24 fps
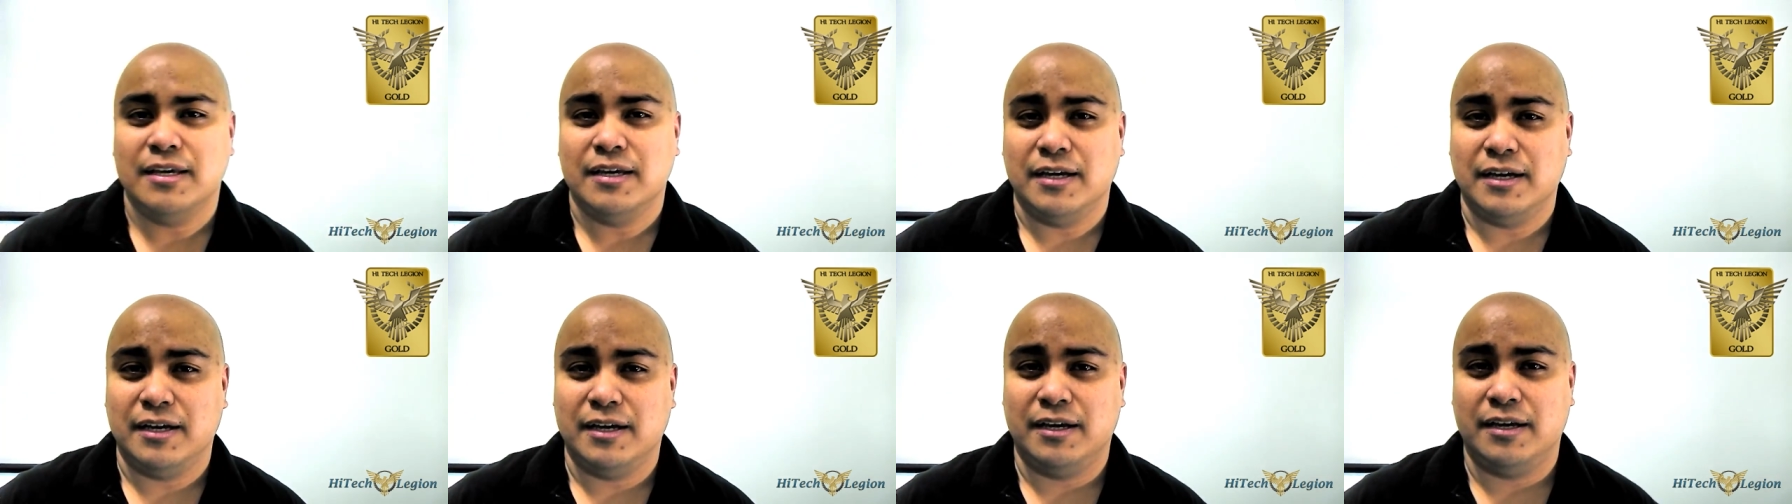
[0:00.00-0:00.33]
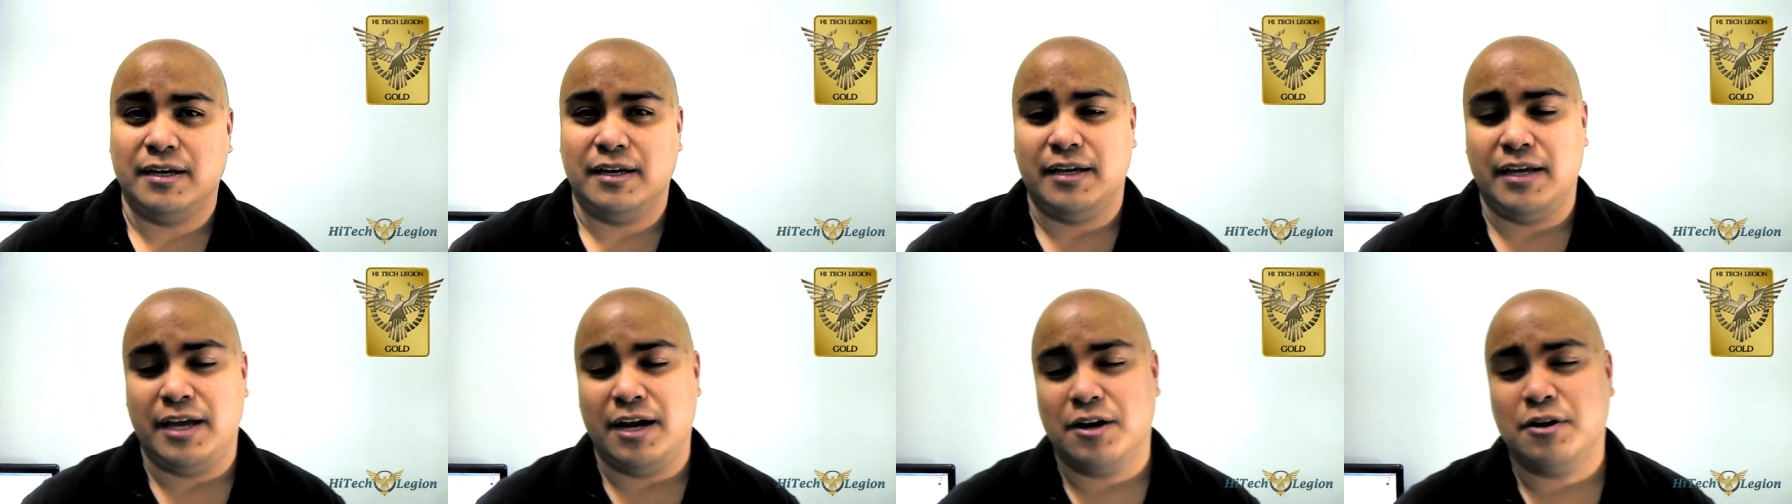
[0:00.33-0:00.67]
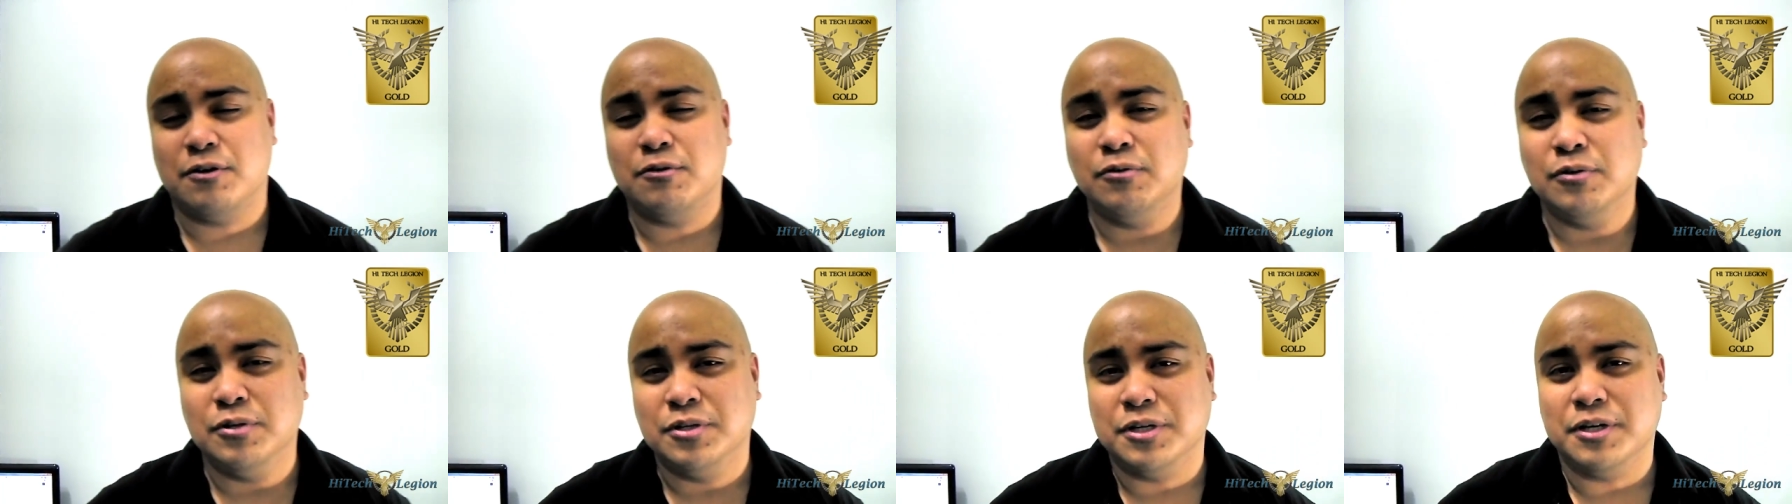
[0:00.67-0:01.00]
uh, air
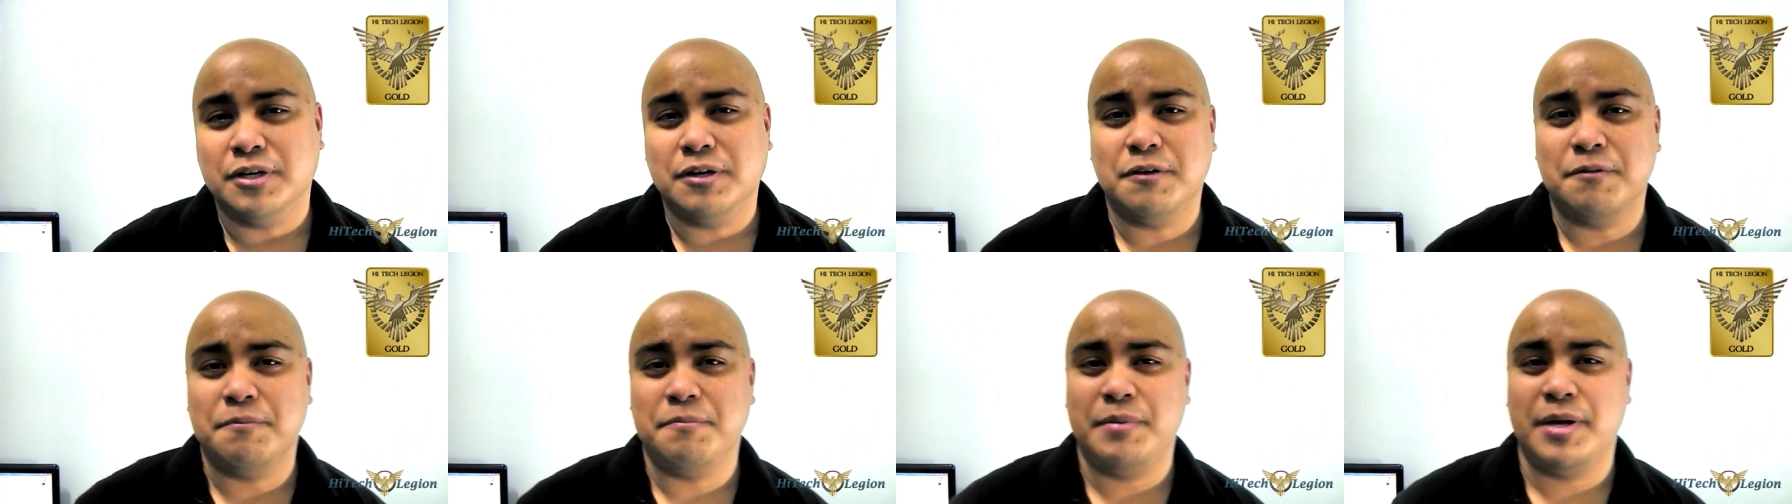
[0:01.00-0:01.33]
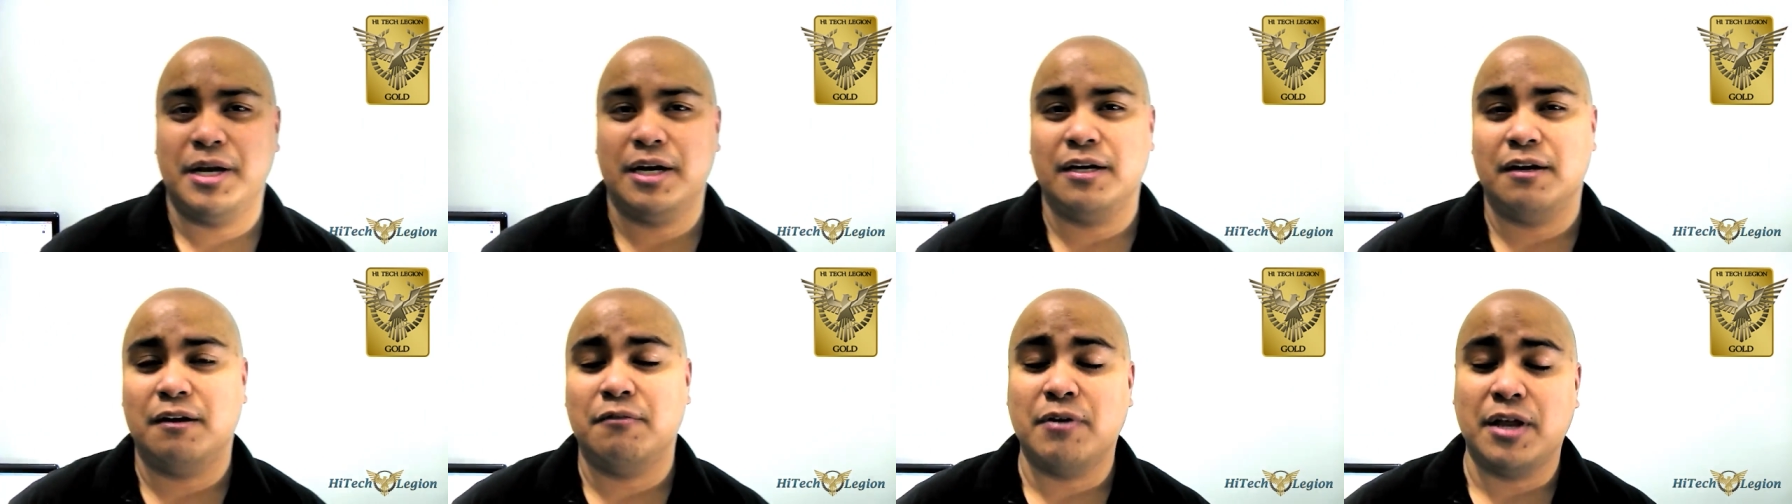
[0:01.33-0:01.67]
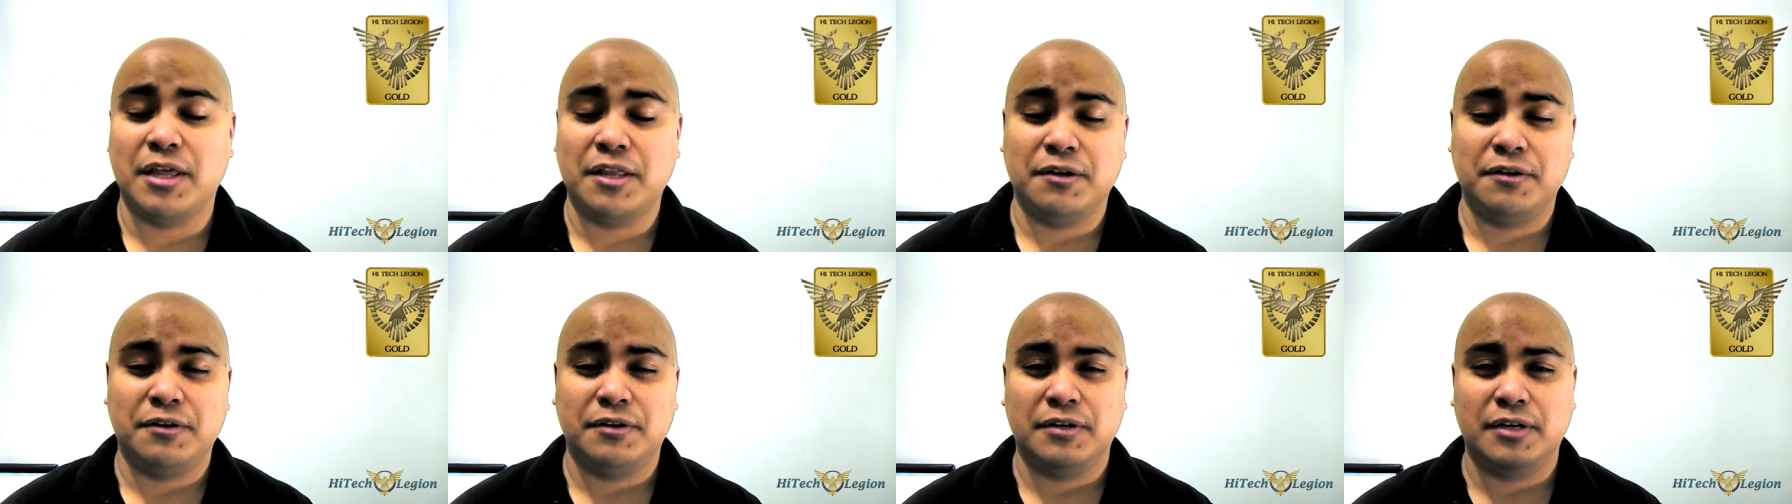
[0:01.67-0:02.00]
cooler compared, or
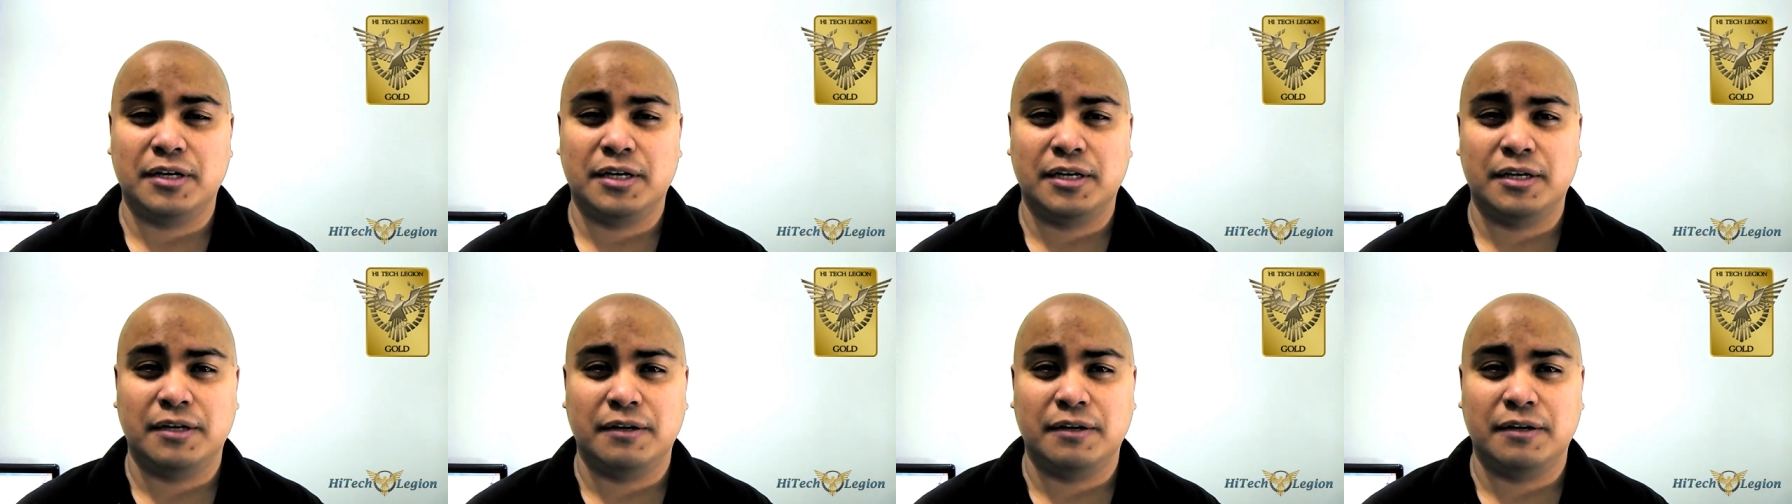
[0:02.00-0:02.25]
rather